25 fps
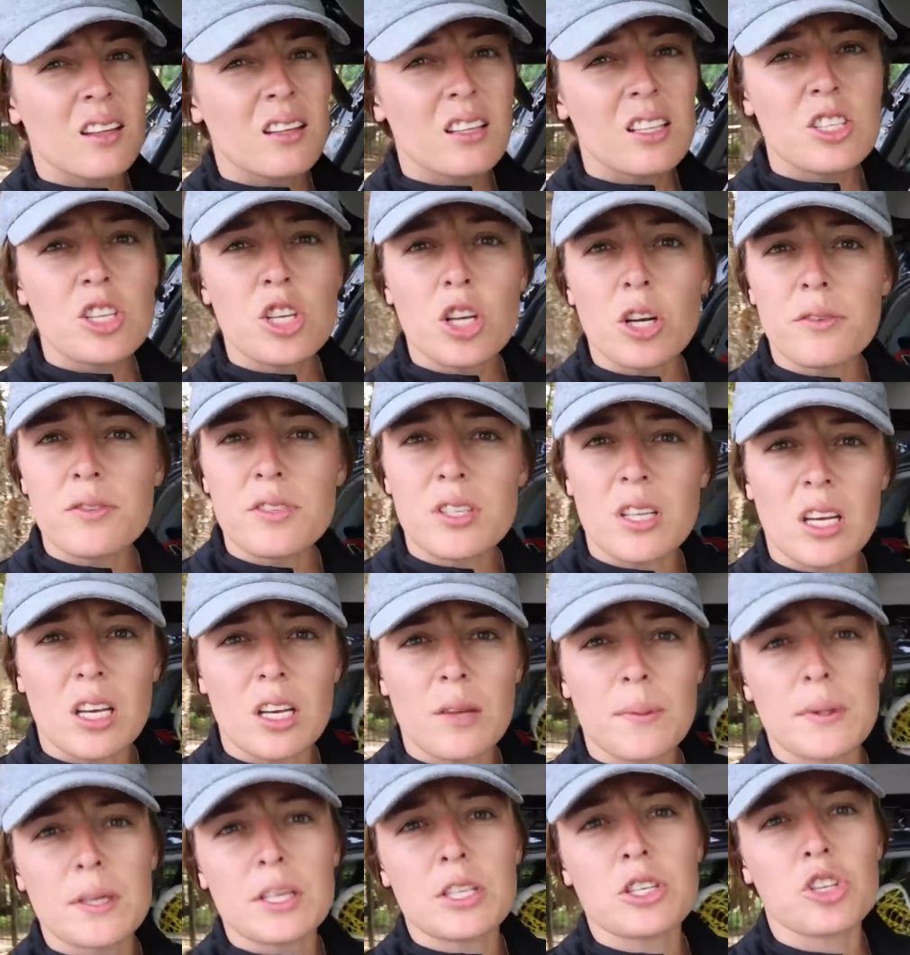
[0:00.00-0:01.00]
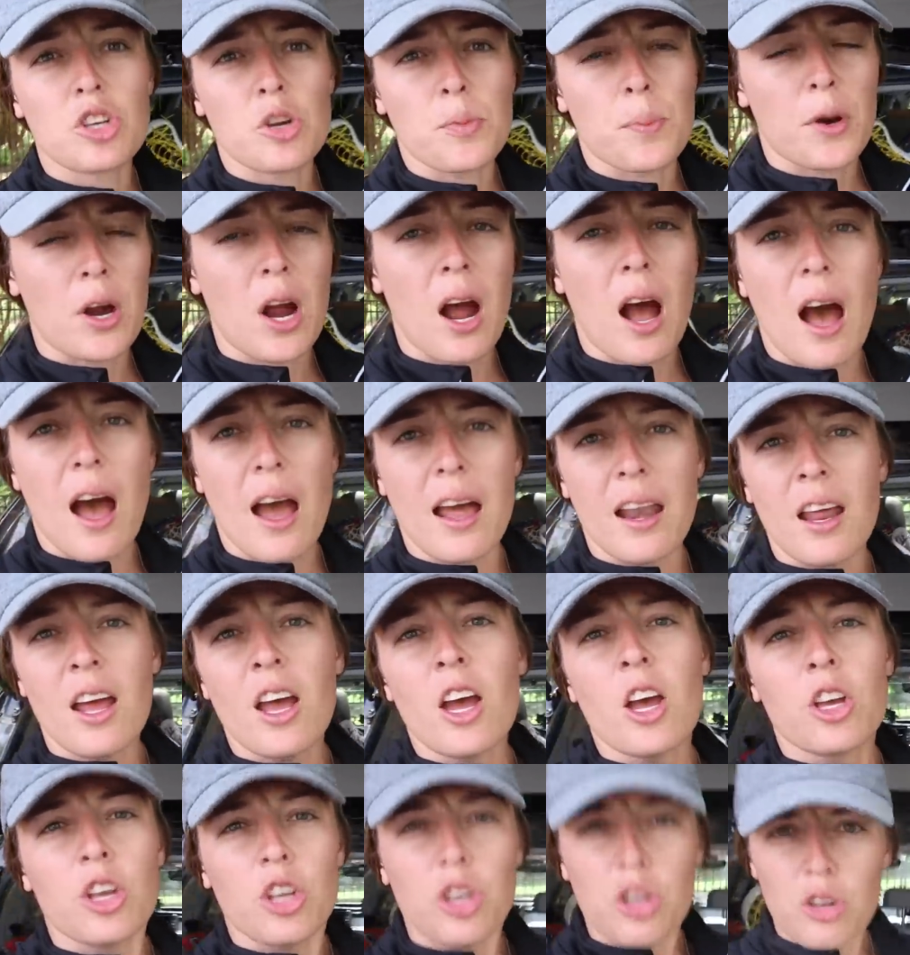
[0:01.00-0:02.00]
The turf's gonna be super hot.
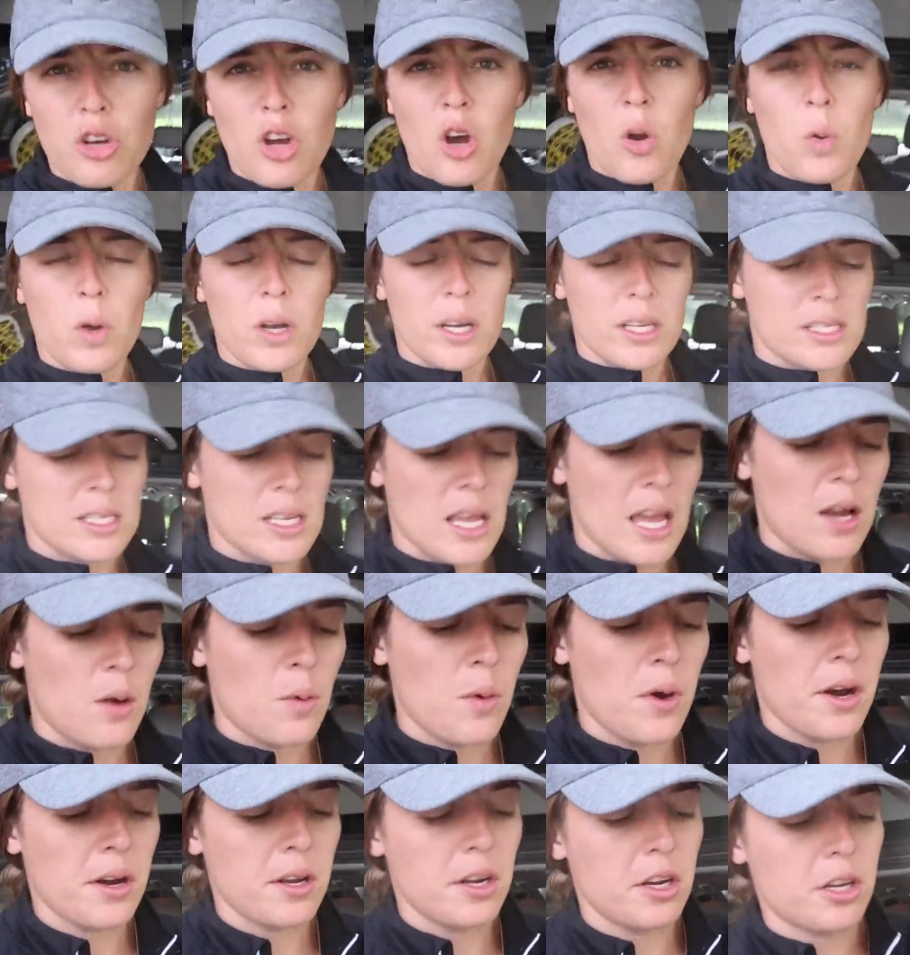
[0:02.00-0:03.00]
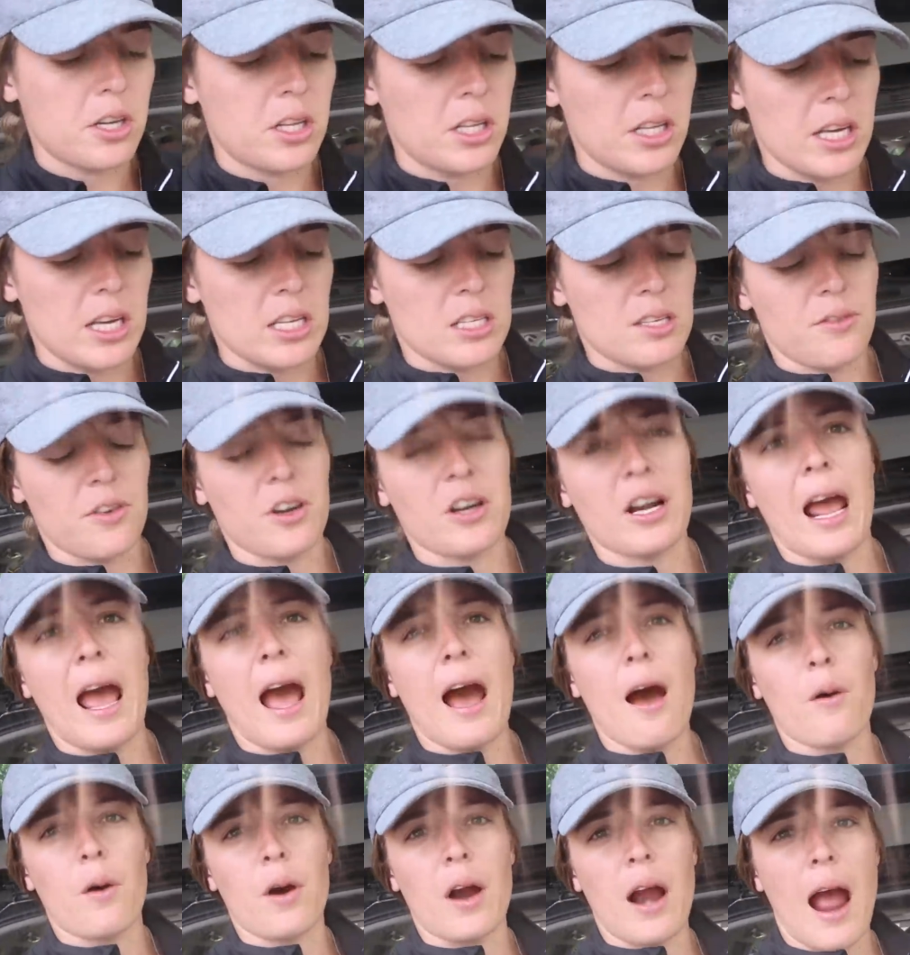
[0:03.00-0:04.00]
You know what it's like wearing your cleats for an
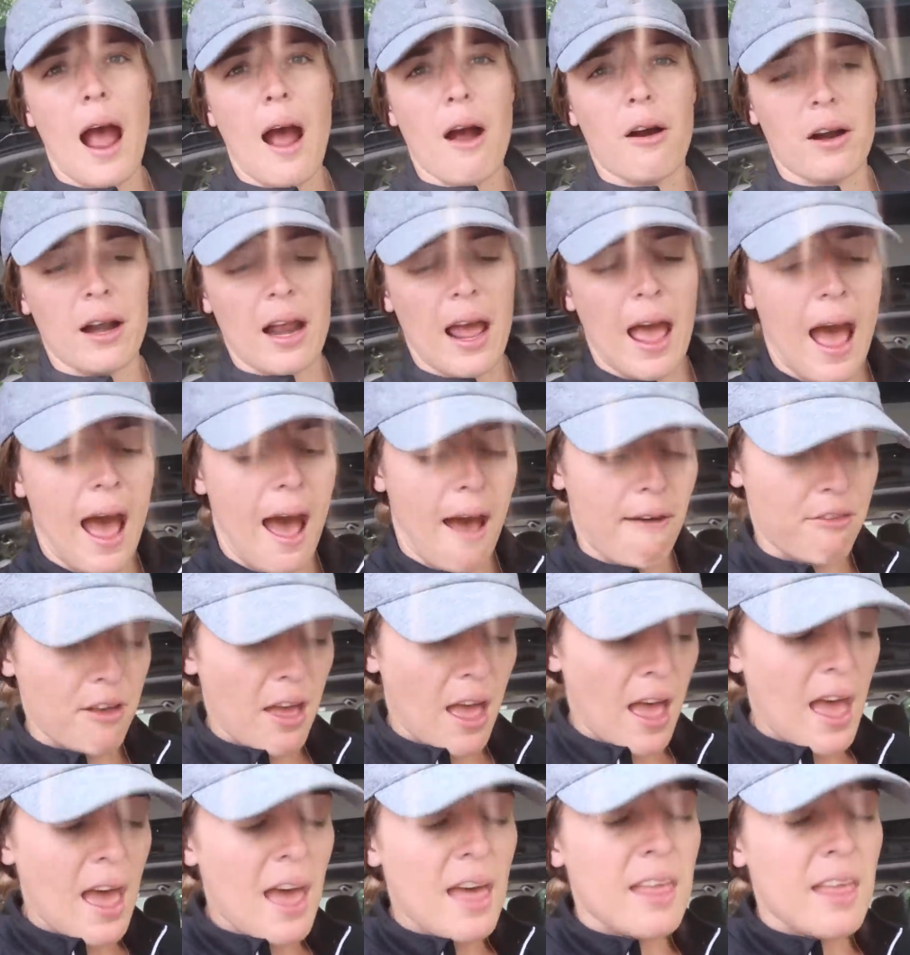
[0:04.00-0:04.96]
hour, hour and a half.